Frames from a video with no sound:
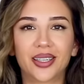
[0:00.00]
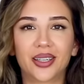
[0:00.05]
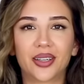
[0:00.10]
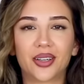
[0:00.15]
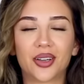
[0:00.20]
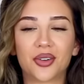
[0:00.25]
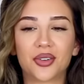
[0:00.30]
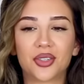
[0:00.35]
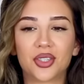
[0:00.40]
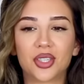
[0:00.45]
You
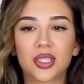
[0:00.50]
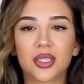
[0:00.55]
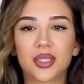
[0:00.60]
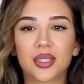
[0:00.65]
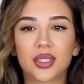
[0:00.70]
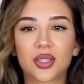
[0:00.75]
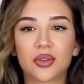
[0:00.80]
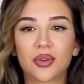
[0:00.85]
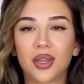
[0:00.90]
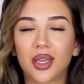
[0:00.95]
know,
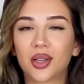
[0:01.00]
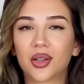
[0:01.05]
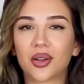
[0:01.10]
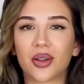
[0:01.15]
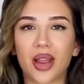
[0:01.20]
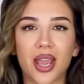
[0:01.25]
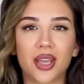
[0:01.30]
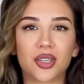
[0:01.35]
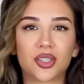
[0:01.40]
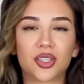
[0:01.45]
she's doing
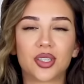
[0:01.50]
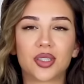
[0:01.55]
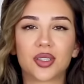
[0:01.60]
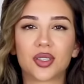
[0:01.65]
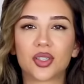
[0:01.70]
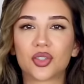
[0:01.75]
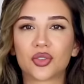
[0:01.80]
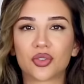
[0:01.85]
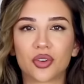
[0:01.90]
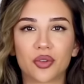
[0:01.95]
great. She's
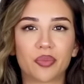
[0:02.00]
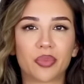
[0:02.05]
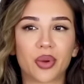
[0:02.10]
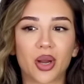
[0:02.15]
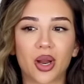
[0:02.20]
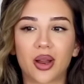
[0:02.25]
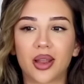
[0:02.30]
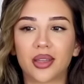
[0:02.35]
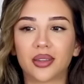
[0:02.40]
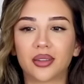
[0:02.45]
a
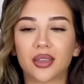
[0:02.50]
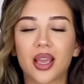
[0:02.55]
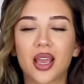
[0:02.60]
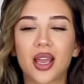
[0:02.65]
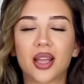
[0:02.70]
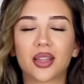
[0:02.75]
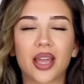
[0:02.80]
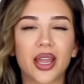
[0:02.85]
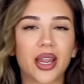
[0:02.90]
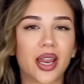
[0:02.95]
trooper and
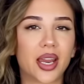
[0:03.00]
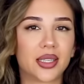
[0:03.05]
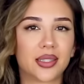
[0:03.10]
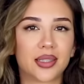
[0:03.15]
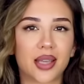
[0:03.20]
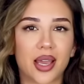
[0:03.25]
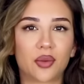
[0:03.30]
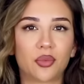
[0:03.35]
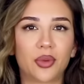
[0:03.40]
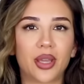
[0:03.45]
like I
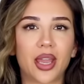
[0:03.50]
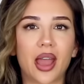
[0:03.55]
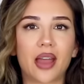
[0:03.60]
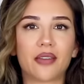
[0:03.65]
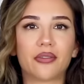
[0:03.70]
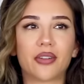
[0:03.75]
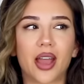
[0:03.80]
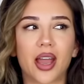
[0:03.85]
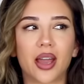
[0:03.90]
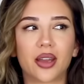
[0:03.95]
said, we
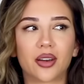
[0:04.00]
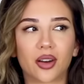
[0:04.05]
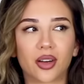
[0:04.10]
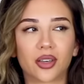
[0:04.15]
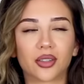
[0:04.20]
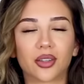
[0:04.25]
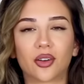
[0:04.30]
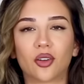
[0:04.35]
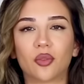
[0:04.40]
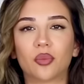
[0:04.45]
have had
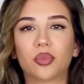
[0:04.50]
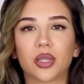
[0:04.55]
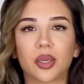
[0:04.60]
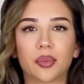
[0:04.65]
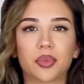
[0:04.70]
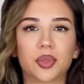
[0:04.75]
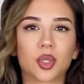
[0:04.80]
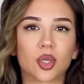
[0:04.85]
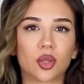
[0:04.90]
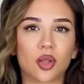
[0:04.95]
our little
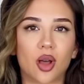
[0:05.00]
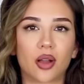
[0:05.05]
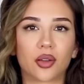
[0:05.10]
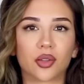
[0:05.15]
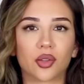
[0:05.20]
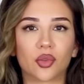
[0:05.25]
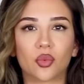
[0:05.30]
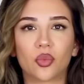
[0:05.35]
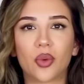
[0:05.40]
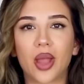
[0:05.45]
blips
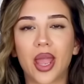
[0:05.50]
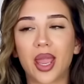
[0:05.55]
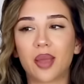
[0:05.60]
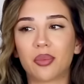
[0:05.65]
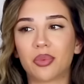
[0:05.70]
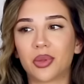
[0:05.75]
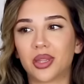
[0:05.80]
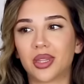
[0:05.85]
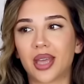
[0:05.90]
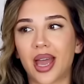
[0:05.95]
along the way,
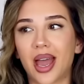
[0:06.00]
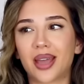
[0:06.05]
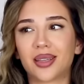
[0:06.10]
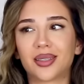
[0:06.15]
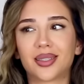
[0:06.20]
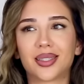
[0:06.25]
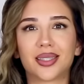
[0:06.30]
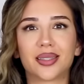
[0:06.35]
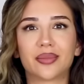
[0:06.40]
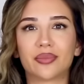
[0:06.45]
but
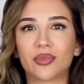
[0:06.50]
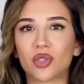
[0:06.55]
that's